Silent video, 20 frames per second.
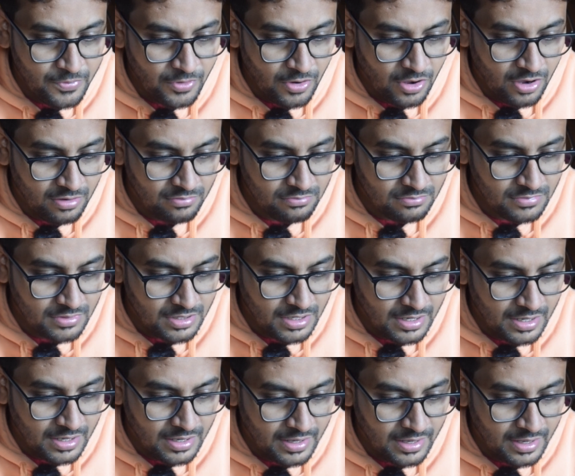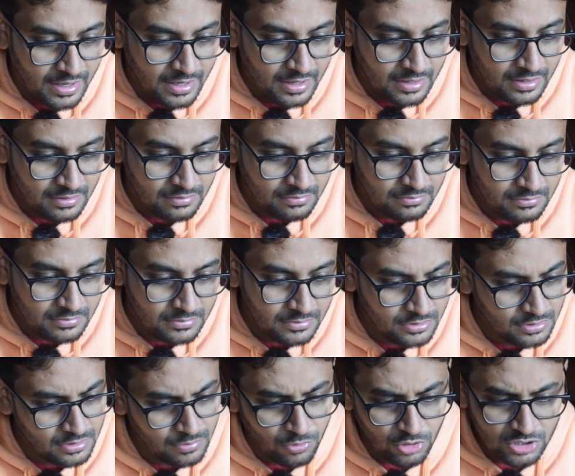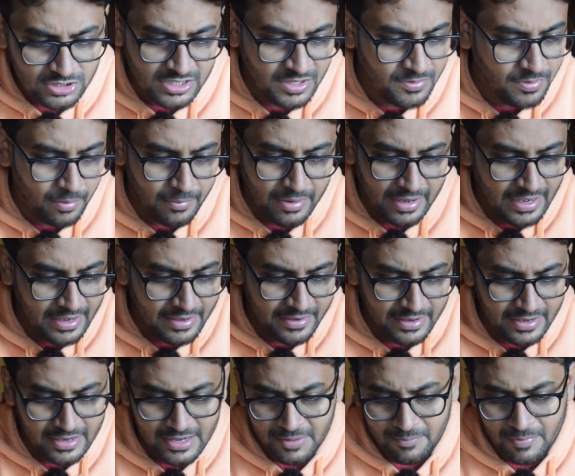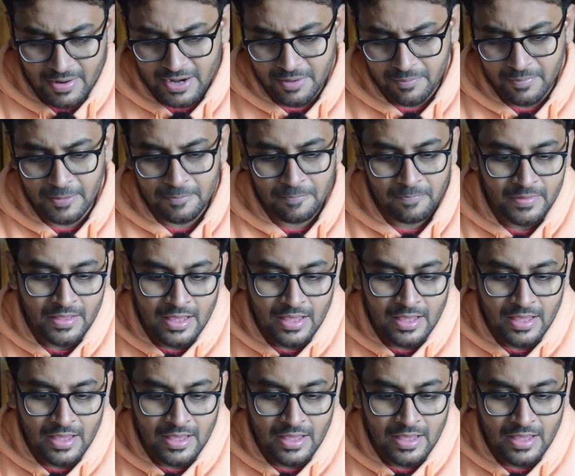from uh, mostly from electrical department.